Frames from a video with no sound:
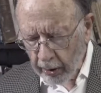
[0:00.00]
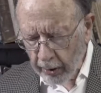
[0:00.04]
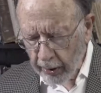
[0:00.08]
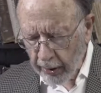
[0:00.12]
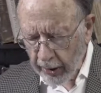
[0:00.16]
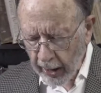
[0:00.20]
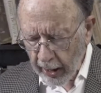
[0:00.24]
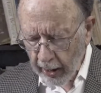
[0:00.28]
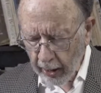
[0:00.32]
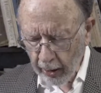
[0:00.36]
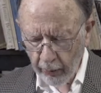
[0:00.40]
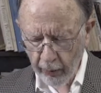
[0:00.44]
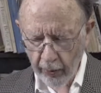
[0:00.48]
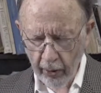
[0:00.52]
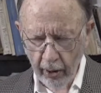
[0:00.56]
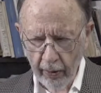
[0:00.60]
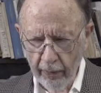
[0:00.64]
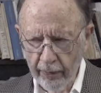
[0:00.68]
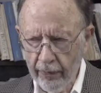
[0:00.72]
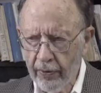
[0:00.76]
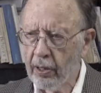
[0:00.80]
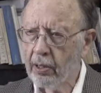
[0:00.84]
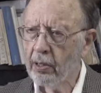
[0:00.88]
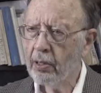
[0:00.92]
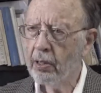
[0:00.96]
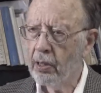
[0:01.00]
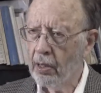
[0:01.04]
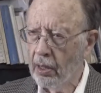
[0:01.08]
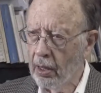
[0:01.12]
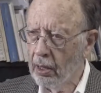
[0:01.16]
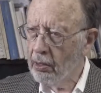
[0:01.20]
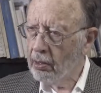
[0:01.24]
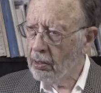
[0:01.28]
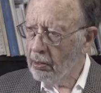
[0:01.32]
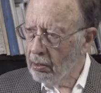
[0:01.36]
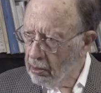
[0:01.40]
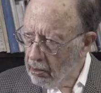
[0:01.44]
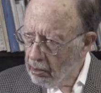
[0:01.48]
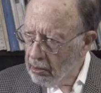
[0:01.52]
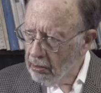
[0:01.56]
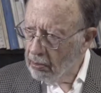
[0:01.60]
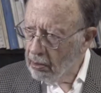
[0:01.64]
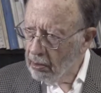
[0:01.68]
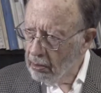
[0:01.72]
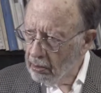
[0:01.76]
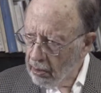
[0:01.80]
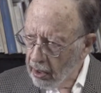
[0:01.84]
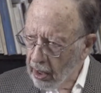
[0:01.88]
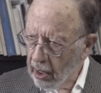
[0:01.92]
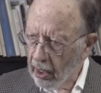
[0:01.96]
narratives,
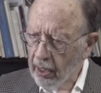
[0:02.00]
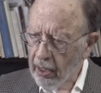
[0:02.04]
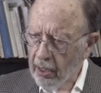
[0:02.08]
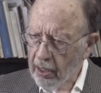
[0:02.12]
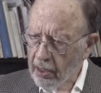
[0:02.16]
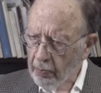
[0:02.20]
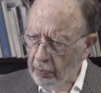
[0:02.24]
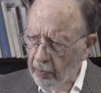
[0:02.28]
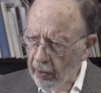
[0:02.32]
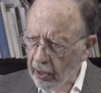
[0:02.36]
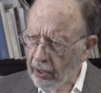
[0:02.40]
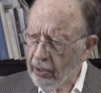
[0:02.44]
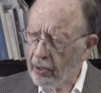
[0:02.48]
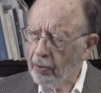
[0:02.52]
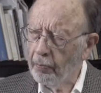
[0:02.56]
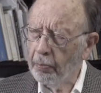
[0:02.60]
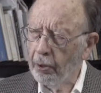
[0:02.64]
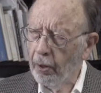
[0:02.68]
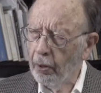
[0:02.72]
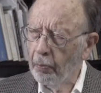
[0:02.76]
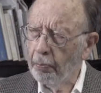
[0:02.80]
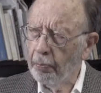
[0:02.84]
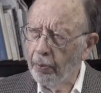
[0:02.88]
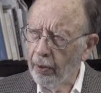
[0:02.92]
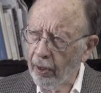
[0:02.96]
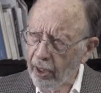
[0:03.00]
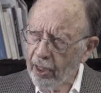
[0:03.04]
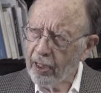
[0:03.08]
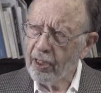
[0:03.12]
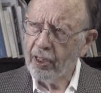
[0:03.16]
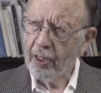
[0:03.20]
that is, multiple books